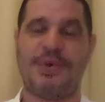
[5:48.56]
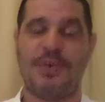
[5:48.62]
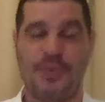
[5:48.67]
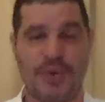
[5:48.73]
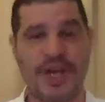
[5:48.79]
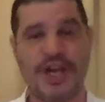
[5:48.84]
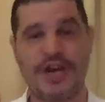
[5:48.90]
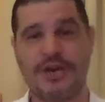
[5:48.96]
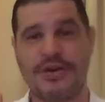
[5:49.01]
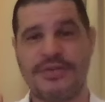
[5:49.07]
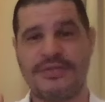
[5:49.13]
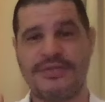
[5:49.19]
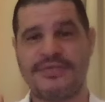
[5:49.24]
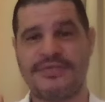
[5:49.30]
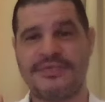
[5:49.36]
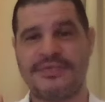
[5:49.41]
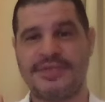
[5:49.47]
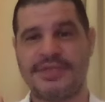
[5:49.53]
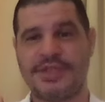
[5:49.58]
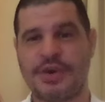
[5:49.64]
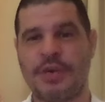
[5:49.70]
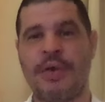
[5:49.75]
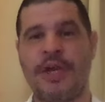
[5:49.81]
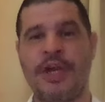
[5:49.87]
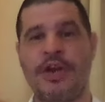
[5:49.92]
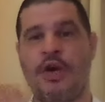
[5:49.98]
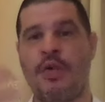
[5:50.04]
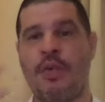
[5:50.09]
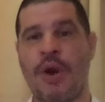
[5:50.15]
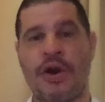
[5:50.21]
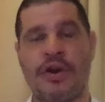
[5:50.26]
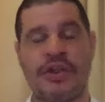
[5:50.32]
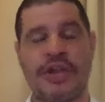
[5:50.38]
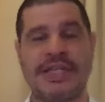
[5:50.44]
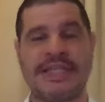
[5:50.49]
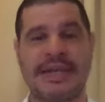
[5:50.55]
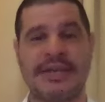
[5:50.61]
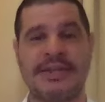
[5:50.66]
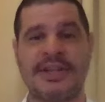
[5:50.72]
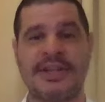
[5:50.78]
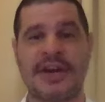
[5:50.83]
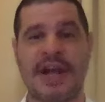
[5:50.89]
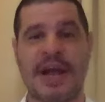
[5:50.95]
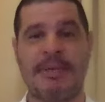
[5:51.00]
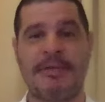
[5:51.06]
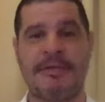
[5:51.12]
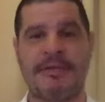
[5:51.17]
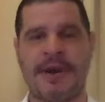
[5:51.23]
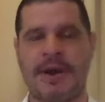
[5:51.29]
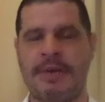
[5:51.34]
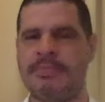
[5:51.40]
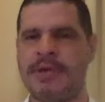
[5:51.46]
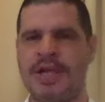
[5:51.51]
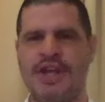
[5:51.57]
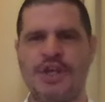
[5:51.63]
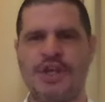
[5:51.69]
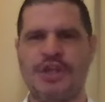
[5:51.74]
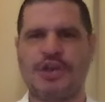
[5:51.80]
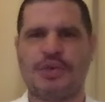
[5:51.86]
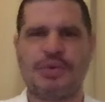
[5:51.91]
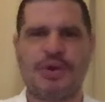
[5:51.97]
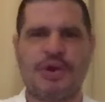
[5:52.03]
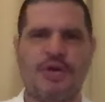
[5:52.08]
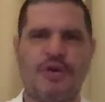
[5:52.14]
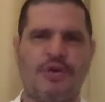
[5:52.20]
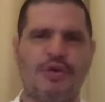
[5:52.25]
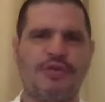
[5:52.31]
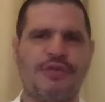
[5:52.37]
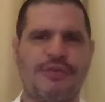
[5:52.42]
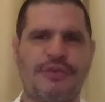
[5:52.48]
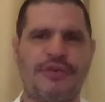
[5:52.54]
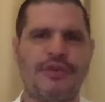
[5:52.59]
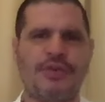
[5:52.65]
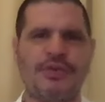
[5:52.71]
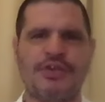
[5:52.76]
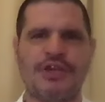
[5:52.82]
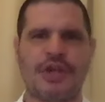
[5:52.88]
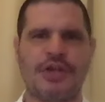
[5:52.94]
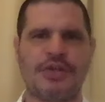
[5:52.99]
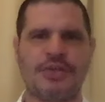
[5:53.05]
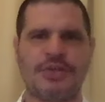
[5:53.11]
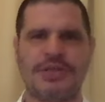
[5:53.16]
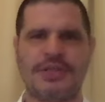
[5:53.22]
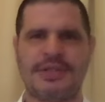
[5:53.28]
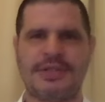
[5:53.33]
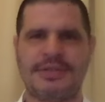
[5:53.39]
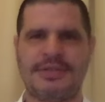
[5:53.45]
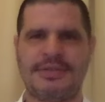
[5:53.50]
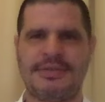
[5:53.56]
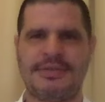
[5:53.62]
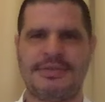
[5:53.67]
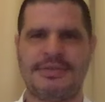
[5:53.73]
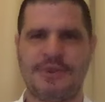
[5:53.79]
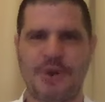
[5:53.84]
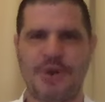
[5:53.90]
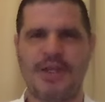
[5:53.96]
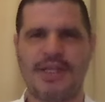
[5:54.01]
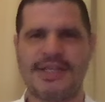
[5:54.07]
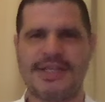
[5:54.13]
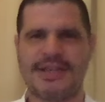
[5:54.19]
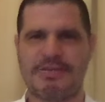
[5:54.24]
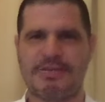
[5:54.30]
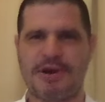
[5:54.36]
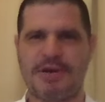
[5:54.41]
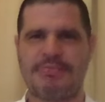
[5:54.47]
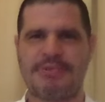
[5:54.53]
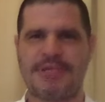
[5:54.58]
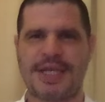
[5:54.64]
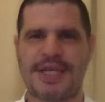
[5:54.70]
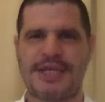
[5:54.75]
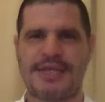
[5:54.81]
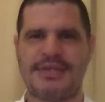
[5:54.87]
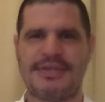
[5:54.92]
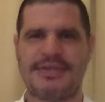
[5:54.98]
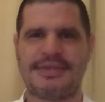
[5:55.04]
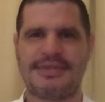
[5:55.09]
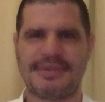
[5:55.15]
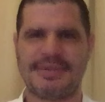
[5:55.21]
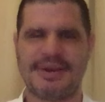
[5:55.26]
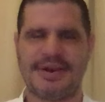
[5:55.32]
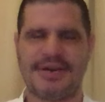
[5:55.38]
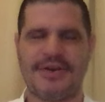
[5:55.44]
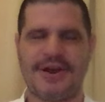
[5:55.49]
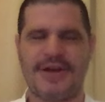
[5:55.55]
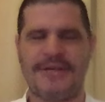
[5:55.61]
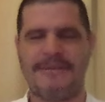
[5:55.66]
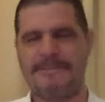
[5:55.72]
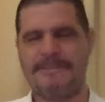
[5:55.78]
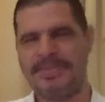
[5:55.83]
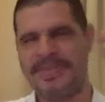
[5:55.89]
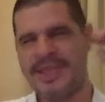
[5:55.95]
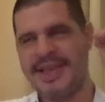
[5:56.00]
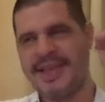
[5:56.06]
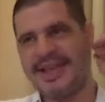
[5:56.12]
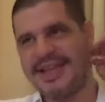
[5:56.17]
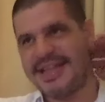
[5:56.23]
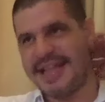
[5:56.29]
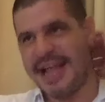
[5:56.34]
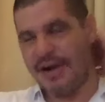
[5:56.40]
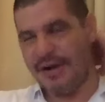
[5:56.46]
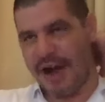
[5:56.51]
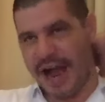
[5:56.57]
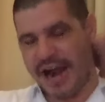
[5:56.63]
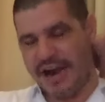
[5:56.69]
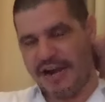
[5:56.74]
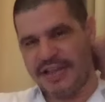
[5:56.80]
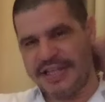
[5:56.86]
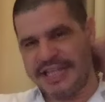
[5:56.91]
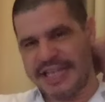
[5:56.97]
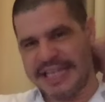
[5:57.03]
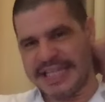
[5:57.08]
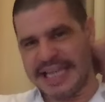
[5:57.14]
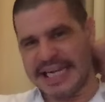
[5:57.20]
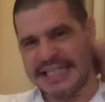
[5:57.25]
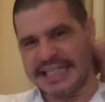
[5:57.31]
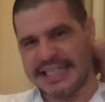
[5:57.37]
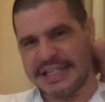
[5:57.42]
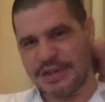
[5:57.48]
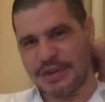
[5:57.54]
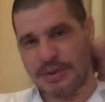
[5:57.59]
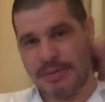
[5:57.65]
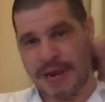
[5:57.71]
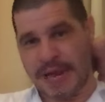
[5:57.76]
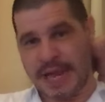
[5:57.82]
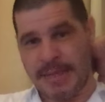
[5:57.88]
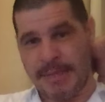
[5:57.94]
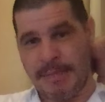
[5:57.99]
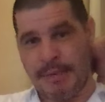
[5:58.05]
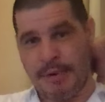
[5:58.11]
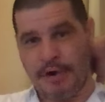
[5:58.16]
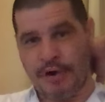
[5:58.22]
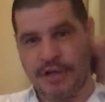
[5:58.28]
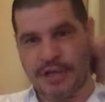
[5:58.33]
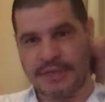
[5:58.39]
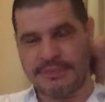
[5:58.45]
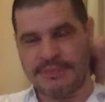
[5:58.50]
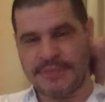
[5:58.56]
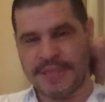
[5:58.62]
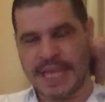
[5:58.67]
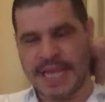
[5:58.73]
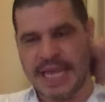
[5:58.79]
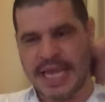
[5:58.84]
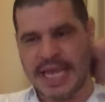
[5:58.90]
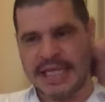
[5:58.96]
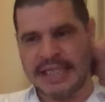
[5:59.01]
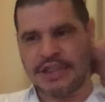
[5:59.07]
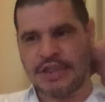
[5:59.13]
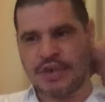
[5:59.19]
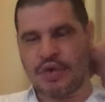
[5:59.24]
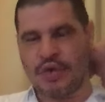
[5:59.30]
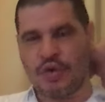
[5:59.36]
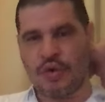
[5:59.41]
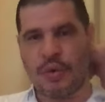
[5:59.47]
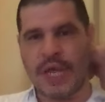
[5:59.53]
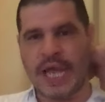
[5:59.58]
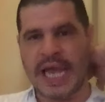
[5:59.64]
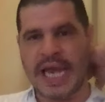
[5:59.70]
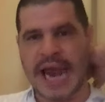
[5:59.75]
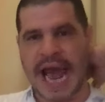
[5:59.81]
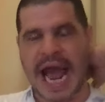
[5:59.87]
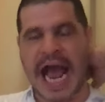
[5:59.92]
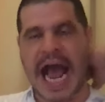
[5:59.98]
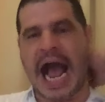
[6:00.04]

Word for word: We know. So we know where the cells are coming from. So we don't go for those countries. You understand what I'm saying? All right. Now, another thing that is extremely important is to create a